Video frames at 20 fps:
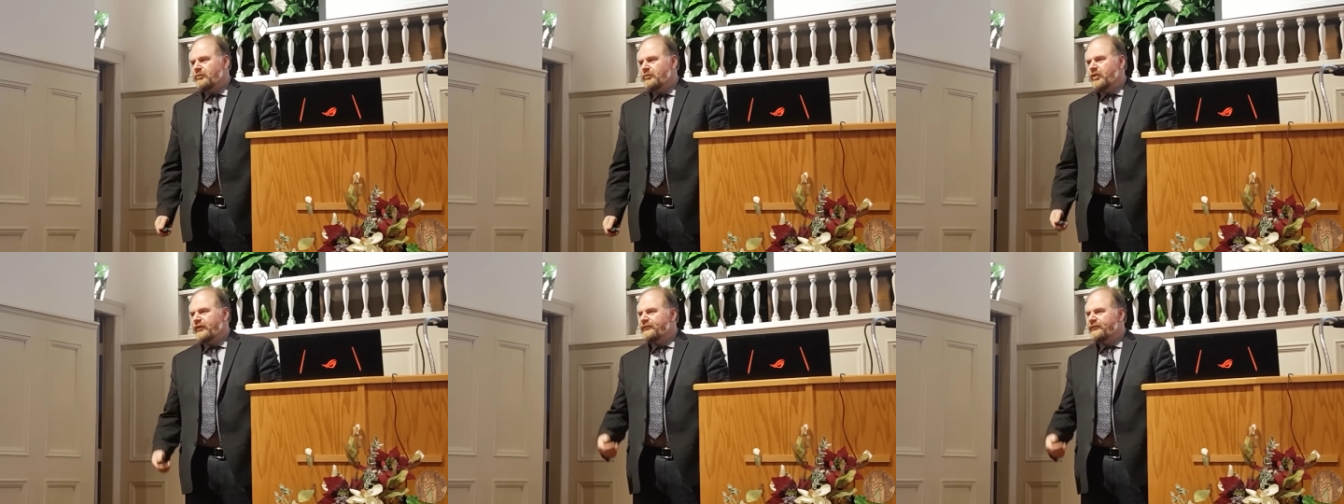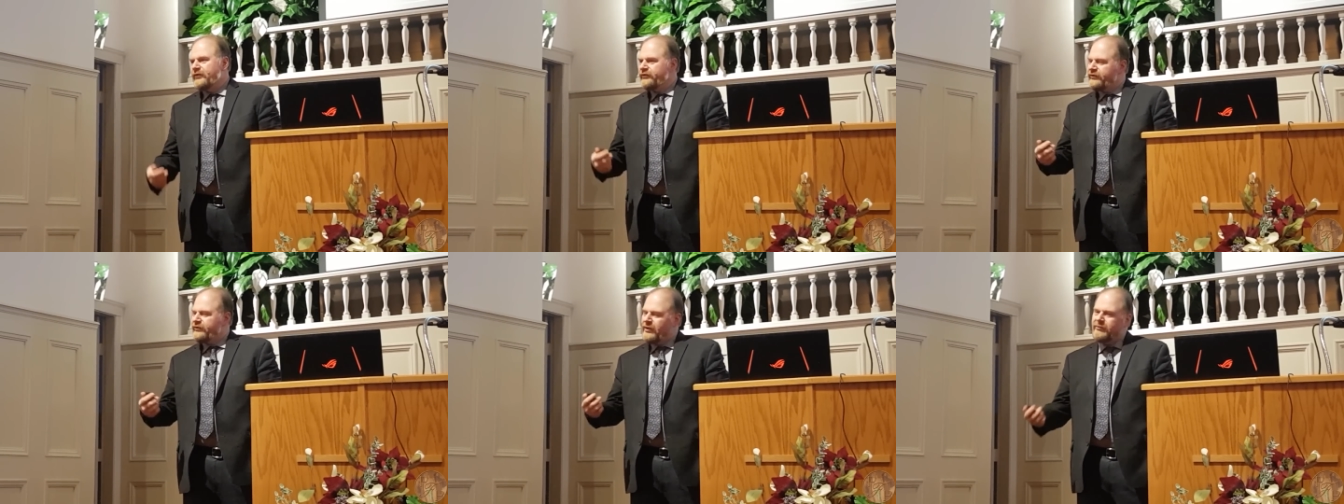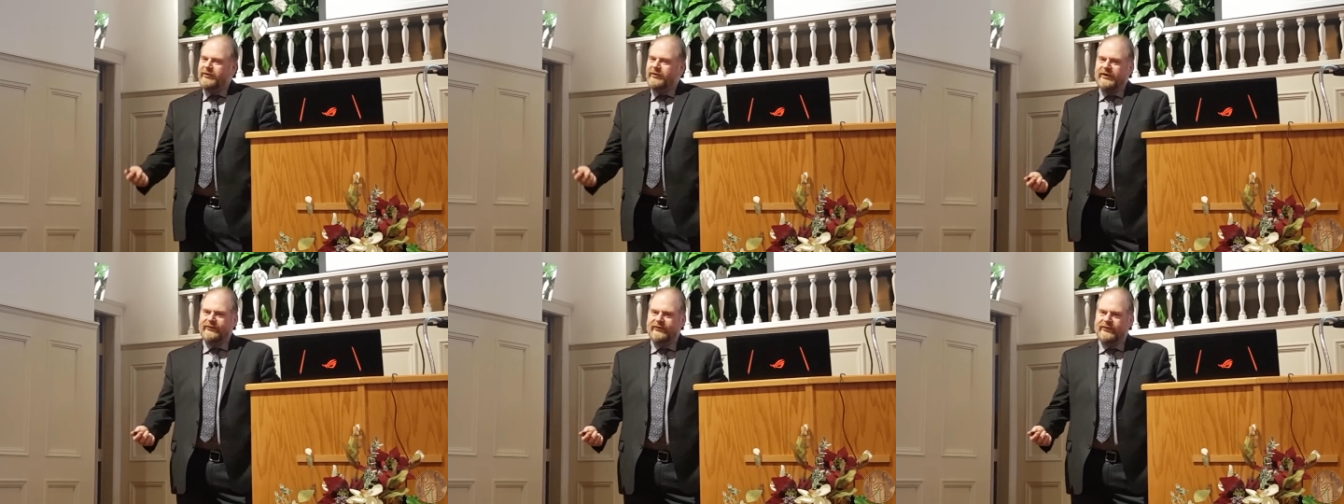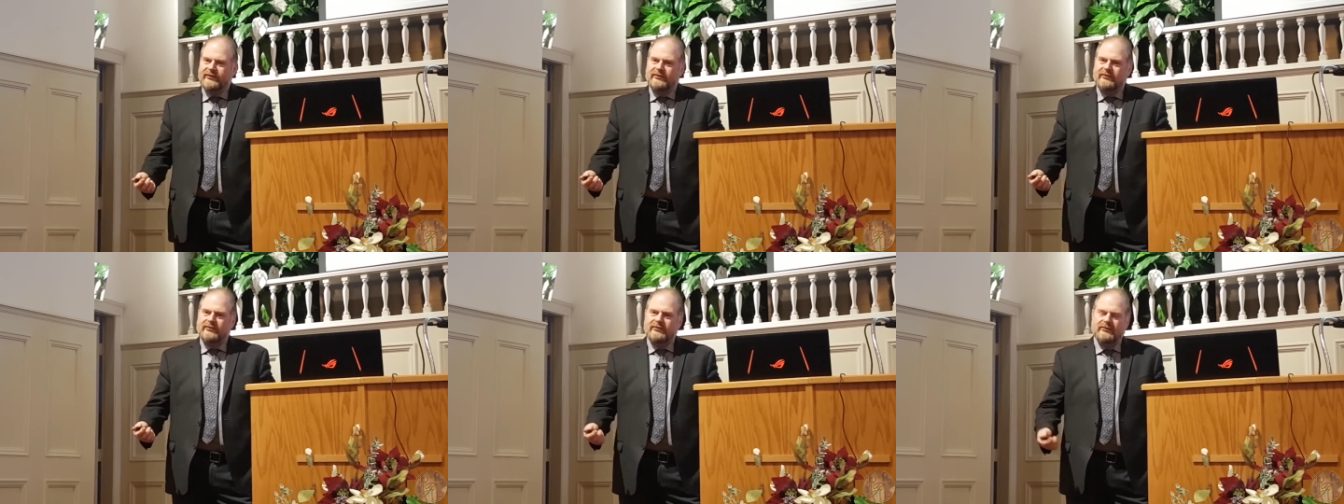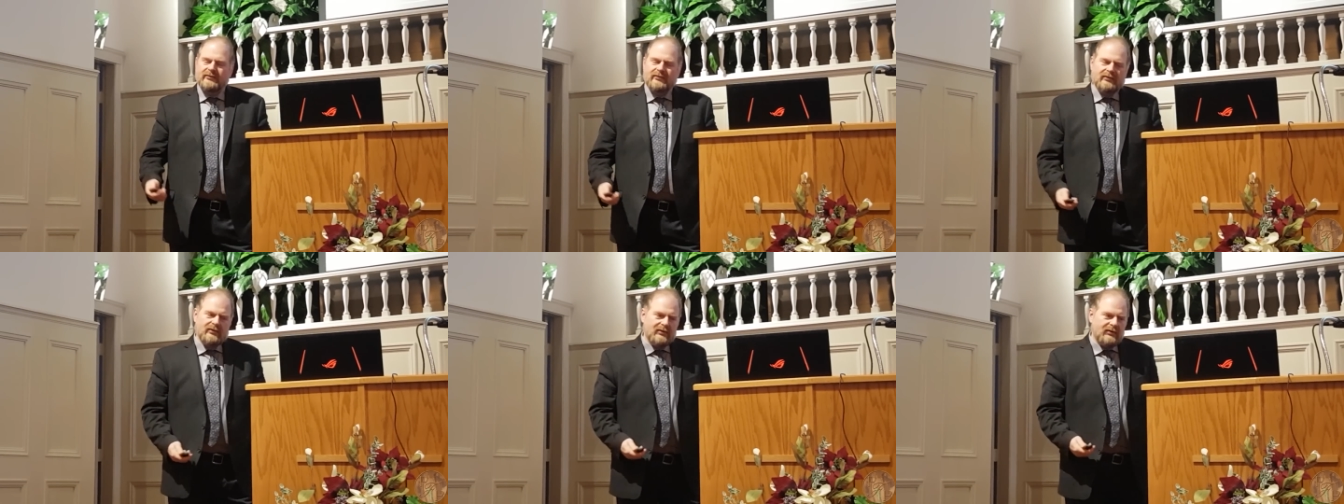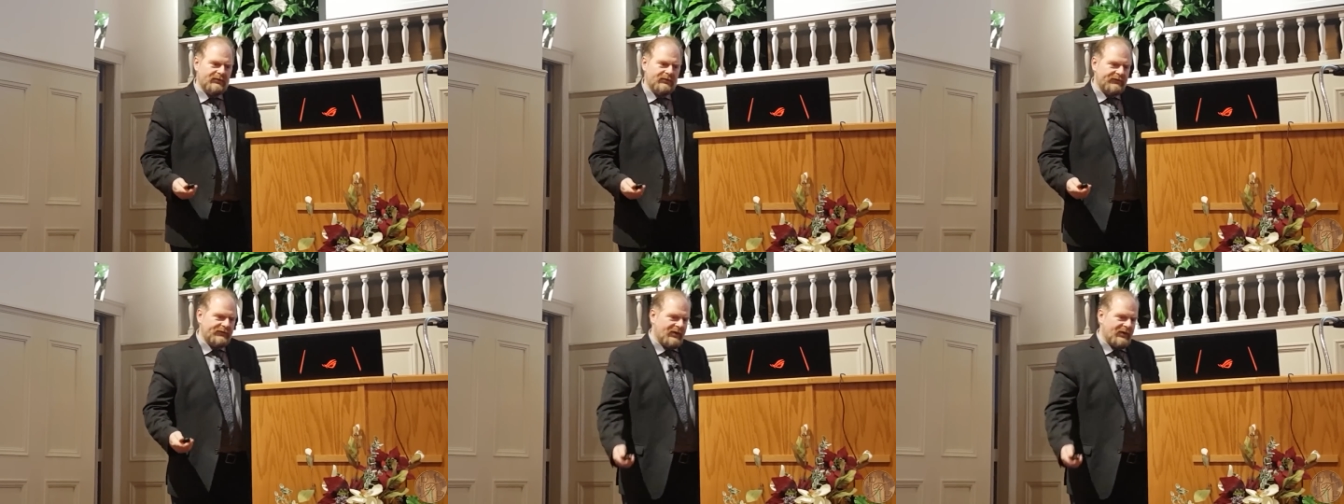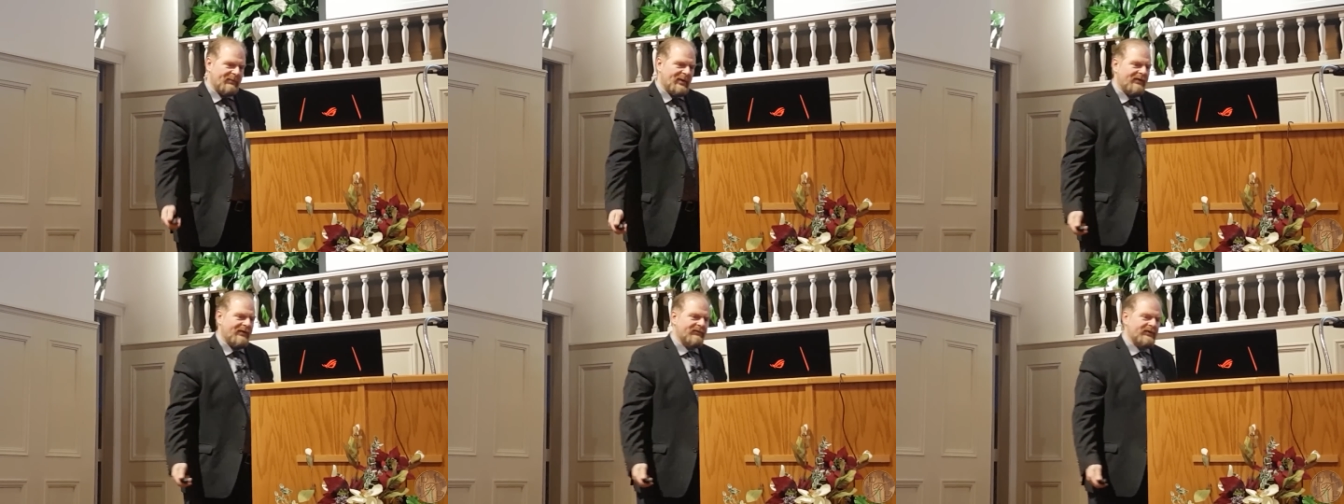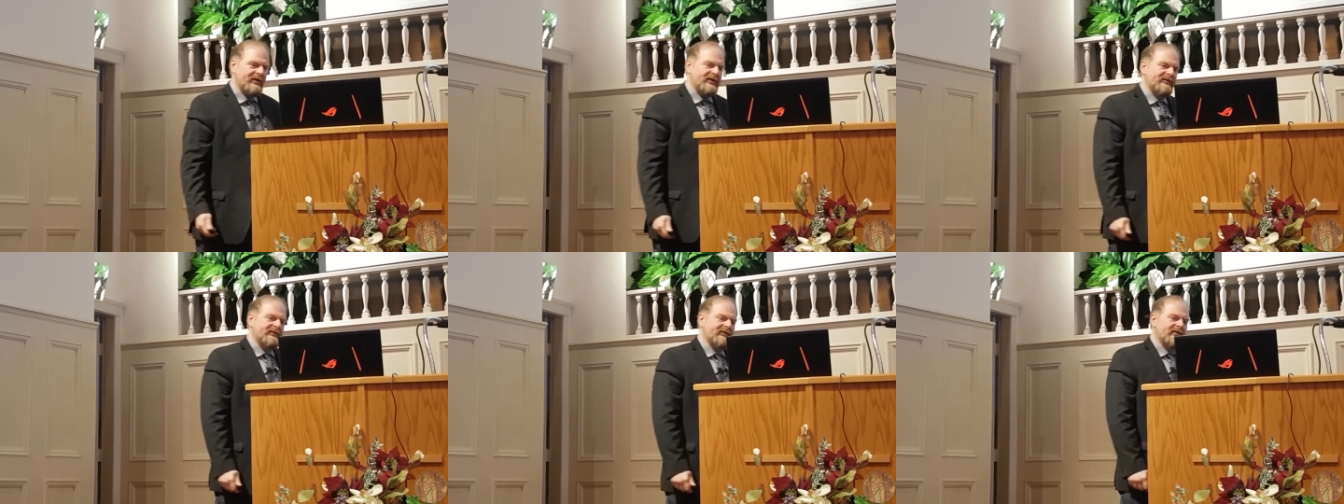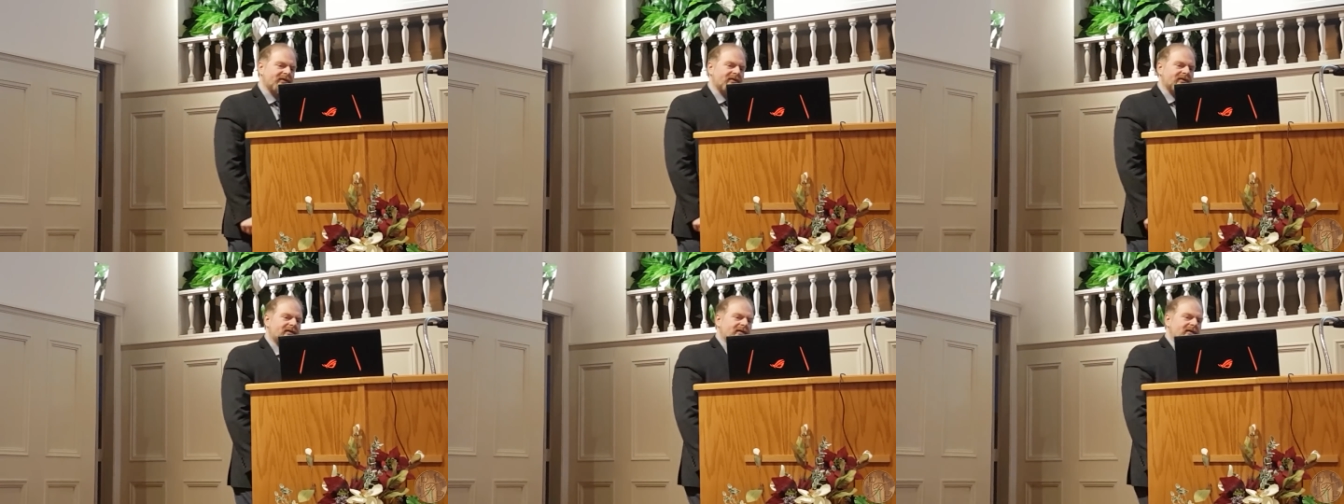But for some reason, some Adventists